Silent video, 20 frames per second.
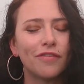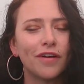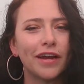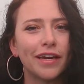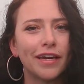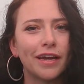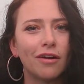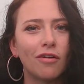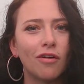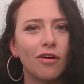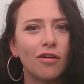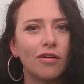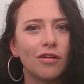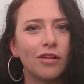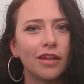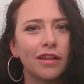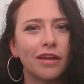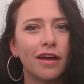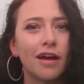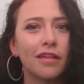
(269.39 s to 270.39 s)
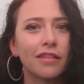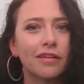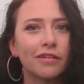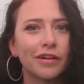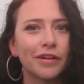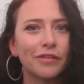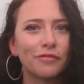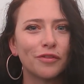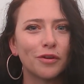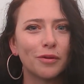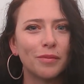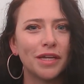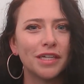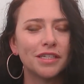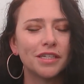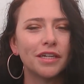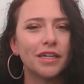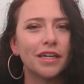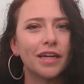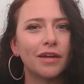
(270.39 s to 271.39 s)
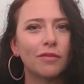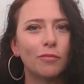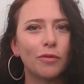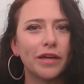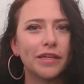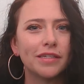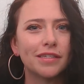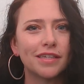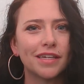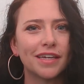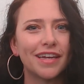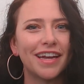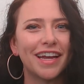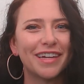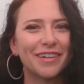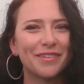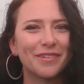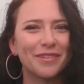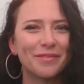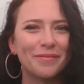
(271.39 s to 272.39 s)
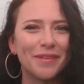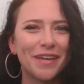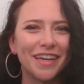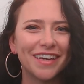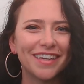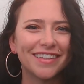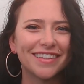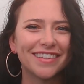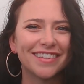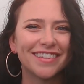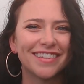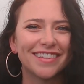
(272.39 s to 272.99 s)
find out all other information and ways to connect with me.